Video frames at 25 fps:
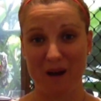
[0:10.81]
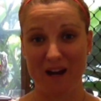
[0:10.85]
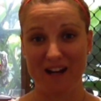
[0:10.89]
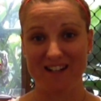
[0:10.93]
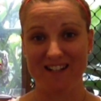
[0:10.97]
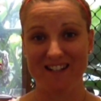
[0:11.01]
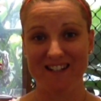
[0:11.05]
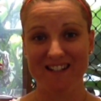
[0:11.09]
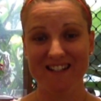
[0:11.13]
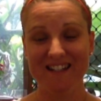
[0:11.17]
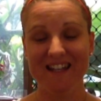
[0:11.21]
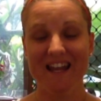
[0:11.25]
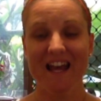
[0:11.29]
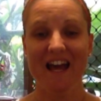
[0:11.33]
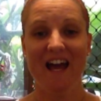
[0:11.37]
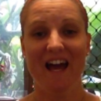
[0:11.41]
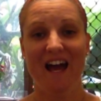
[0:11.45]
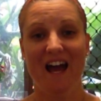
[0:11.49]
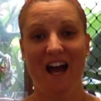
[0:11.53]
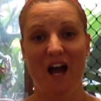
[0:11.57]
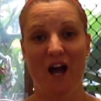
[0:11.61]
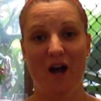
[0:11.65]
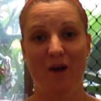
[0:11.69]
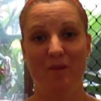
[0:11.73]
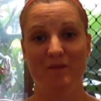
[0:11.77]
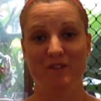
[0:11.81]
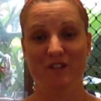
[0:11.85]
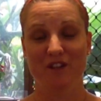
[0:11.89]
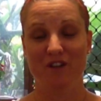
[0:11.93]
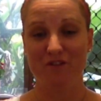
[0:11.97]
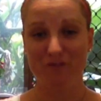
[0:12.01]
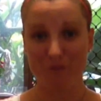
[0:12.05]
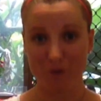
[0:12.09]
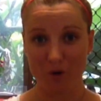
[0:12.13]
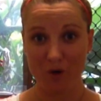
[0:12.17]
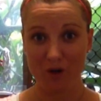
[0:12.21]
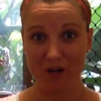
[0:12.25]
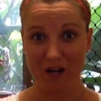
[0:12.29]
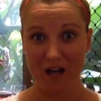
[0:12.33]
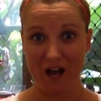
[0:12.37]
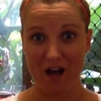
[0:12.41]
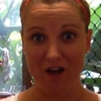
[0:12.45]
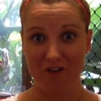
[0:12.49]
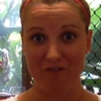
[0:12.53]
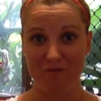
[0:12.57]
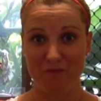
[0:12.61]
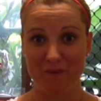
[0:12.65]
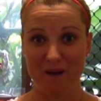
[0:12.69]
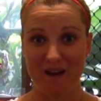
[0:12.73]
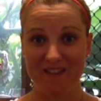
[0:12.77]
pregnant, so
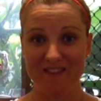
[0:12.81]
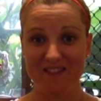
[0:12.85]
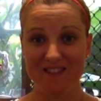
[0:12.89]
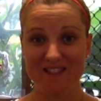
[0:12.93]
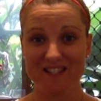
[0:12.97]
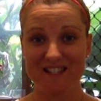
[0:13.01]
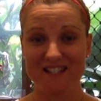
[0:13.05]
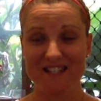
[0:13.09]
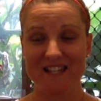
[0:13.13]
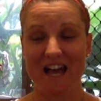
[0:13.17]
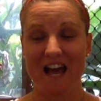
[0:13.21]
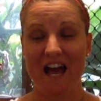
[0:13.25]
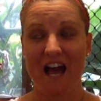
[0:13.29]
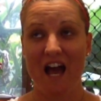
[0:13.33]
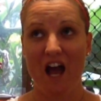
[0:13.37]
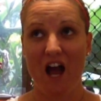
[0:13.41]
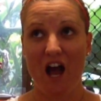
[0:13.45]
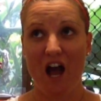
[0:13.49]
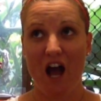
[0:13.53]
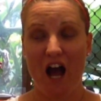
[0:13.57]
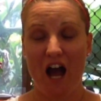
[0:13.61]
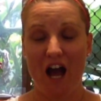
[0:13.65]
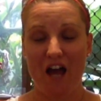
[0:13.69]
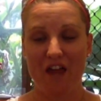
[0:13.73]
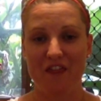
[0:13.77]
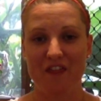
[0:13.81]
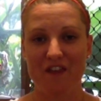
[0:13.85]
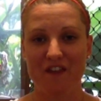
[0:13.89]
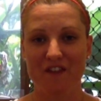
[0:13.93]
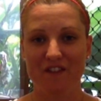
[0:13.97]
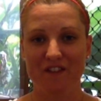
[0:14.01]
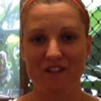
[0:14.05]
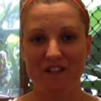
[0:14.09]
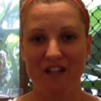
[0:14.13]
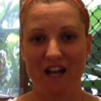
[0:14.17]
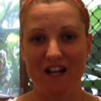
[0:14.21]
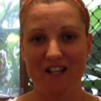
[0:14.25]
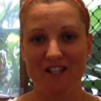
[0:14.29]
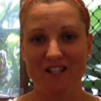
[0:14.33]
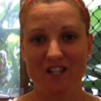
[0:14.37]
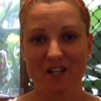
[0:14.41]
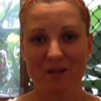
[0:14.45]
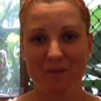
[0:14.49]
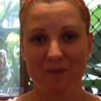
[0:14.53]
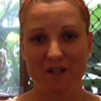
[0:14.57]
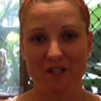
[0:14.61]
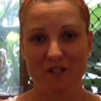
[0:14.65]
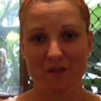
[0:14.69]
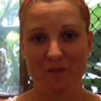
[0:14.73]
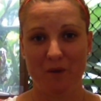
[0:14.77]
4.5 months. I think the last
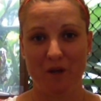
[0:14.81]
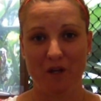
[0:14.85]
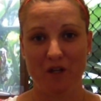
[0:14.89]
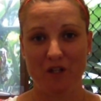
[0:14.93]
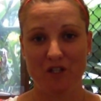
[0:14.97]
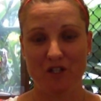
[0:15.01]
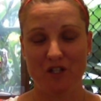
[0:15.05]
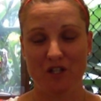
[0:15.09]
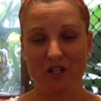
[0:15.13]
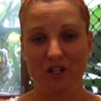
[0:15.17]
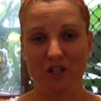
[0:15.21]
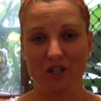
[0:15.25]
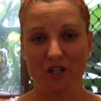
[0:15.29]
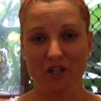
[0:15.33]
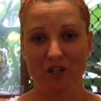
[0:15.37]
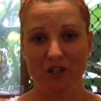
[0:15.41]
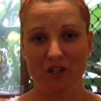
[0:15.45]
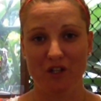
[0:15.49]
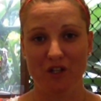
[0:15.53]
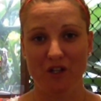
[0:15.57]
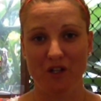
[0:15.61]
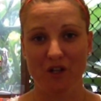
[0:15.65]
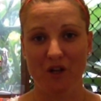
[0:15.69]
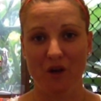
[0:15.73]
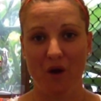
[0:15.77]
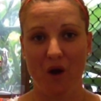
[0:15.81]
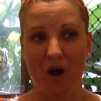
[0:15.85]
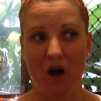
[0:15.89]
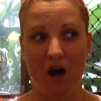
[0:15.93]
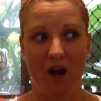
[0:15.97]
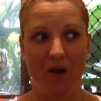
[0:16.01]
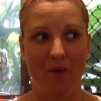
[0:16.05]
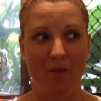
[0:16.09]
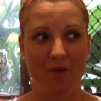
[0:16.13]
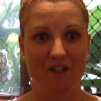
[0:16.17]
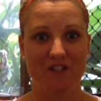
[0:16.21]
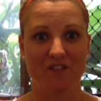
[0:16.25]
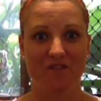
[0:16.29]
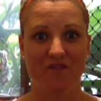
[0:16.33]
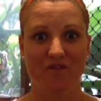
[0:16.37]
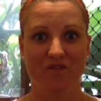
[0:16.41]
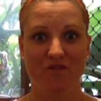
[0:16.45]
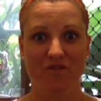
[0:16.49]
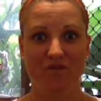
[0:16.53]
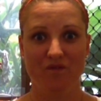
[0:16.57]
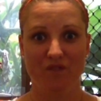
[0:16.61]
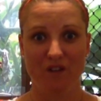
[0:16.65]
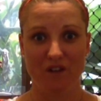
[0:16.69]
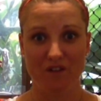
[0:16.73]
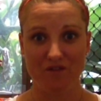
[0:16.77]
time I spoke to you, I was
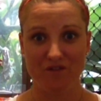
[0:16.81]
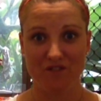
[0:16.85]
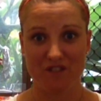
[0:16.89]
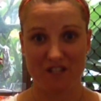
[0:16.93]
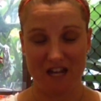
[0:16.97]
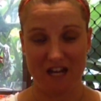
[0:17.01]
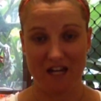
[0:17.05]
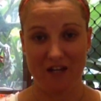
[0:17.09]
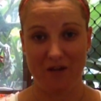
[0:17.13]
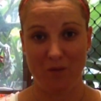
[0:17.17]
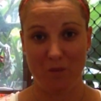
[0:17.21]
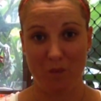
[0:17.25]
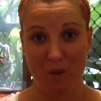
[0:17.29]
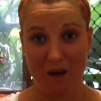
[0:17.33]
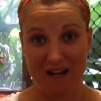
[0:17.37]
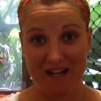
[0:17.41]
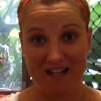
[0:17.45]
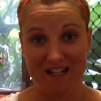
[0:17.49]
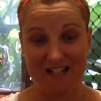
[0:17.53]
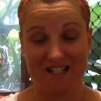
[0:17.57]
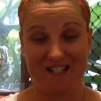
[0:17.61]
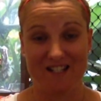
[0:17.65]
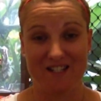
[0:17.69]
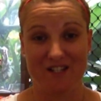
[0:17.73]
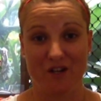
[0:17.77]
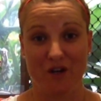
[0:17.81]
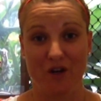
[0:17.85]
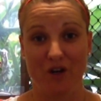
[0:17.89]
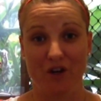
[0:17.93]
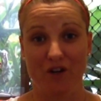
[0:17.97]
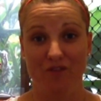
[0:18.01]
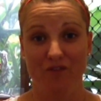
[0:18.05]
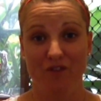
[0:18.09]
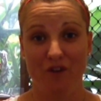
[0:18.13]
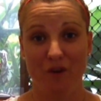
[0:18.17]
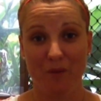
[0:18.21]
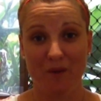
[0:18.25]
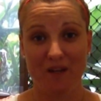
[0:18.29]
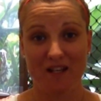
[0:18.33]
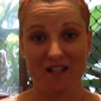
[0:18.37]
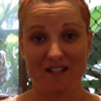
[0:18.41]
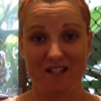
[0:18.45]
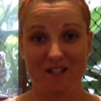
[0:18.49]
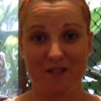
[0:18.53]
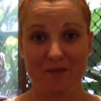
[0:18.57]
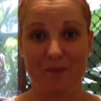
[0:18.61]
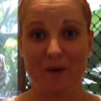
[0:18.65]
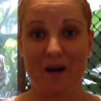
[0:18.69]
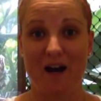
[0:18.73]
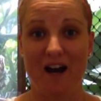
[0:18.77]
15 weeks, so a few weeks
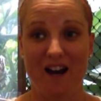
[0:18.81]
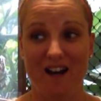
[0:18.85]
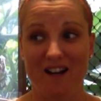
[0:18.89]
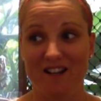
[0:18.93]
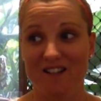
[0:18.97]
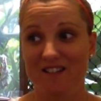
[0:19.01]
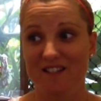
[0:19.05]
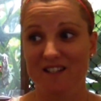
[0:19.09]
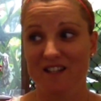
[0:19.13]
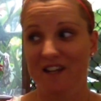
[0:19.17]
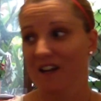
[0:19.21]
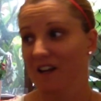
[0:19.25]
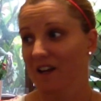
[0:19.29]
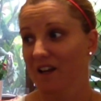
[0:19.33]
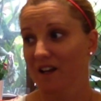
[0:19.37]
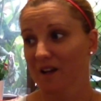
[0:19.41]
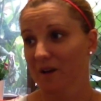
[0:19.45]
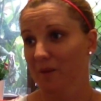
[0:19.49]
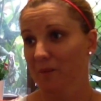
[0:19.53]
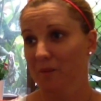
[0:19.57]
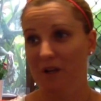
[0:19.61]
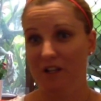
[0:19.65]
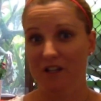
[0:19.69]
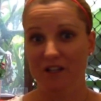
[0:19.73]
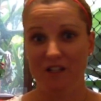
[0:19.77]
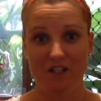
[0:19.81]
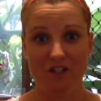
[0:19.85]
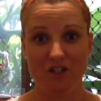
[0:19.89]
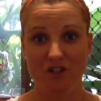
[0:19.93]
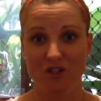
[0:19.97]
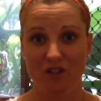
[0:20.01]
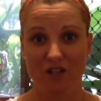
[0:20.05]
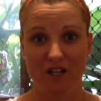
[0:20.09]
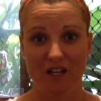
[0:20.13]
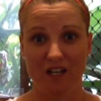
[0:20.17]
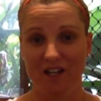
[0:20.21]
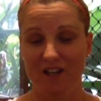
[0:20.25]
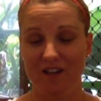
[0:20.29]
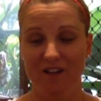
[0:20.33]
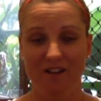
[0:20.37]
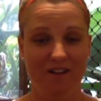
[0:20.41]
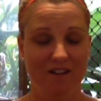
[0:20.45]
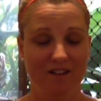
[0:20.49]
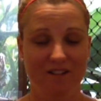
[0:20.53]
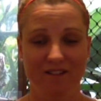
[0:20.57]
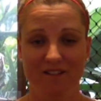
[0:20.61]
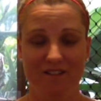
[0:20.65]
has passed, but literally